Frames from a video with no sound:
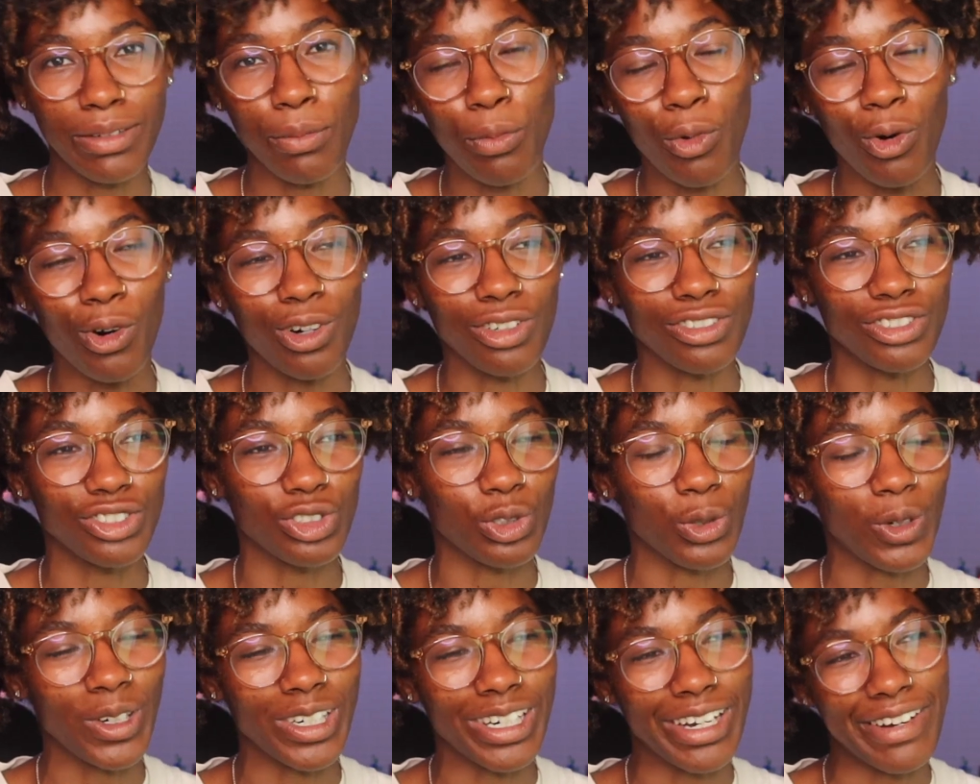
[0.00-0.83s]
the moral of the
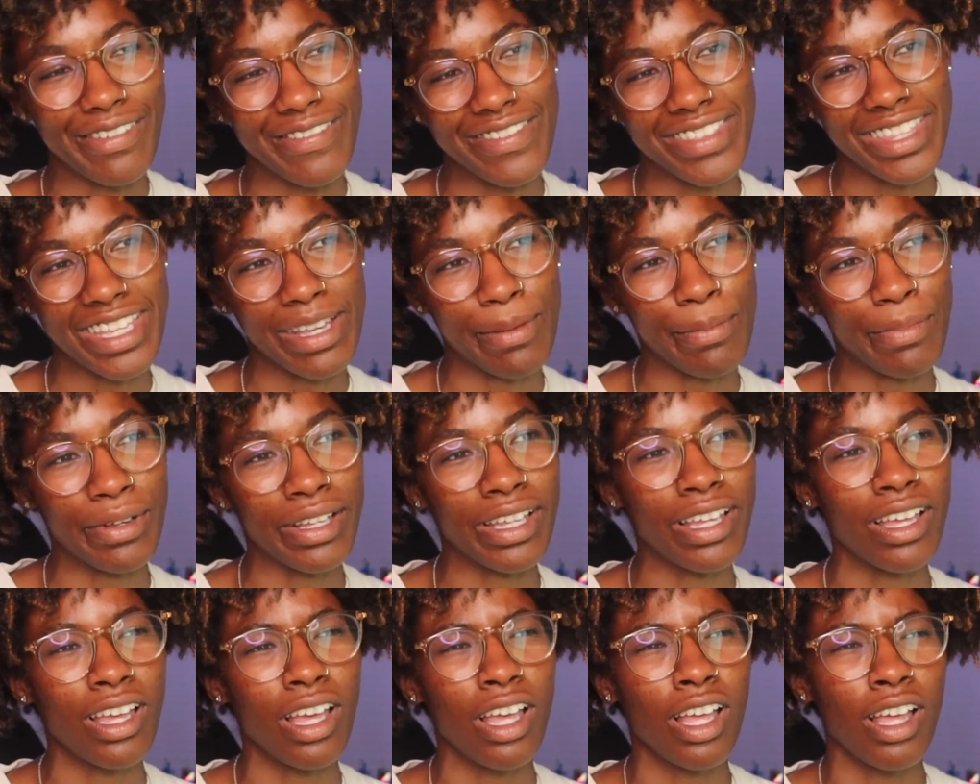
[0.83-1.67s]
story or everything,
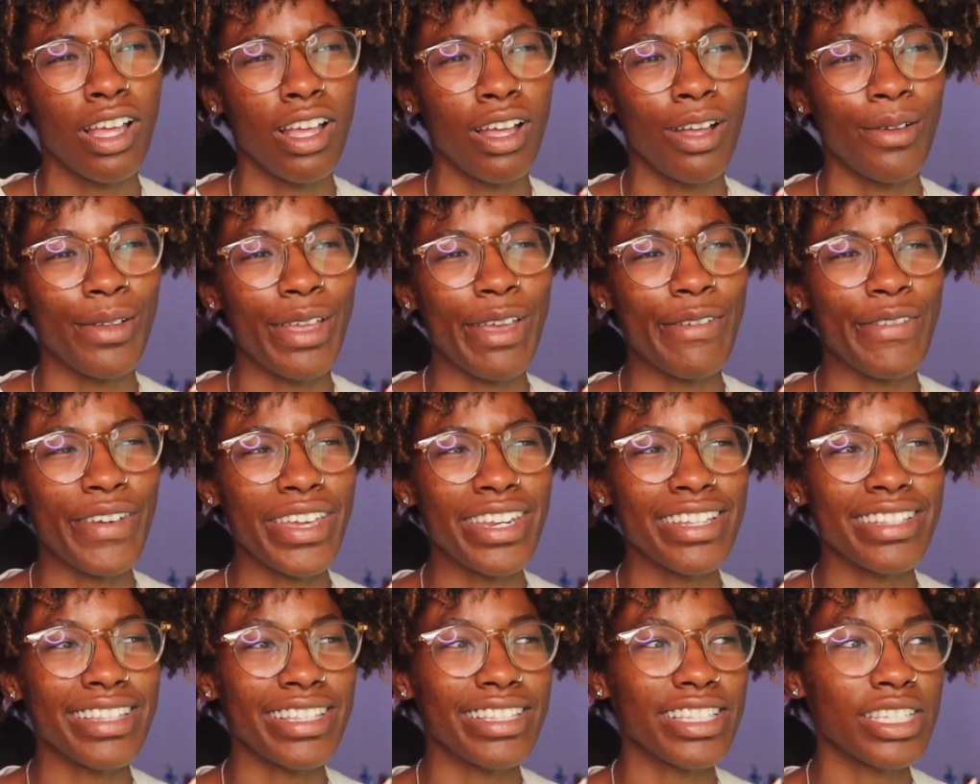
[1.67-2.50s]
but if
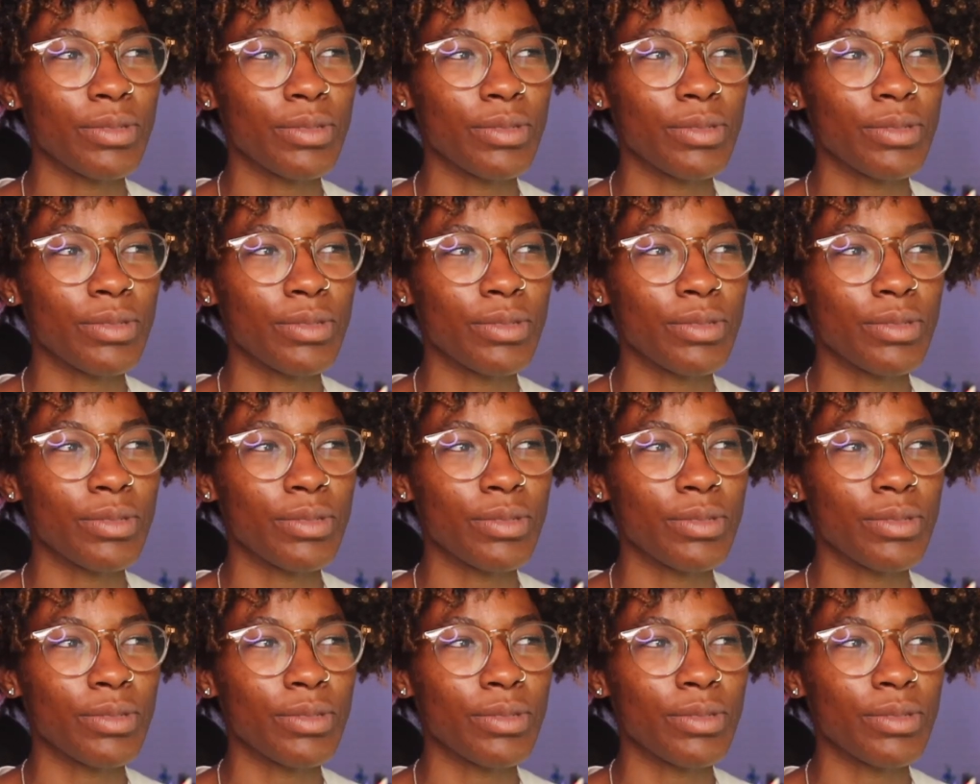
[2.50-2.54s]
anything,